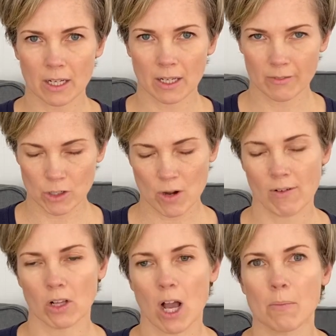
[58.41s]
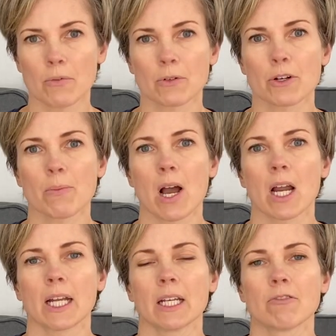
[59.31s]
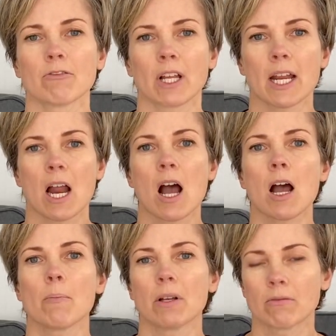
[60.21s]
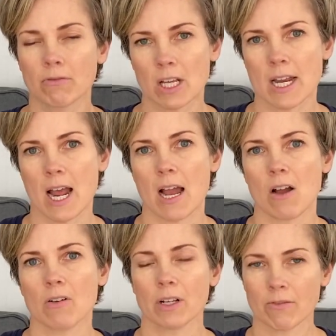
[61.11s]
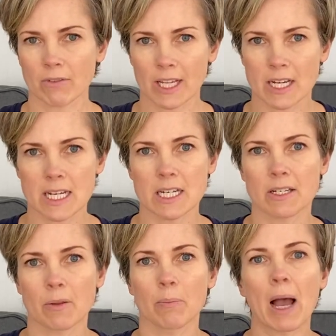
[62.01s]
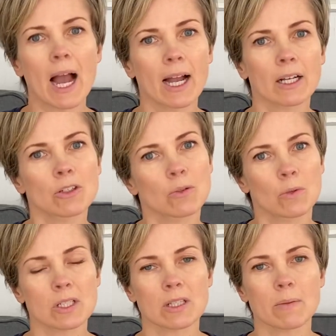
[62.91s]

Have it travel up through your body. Inflate up, inflate out, inflate into the back towards the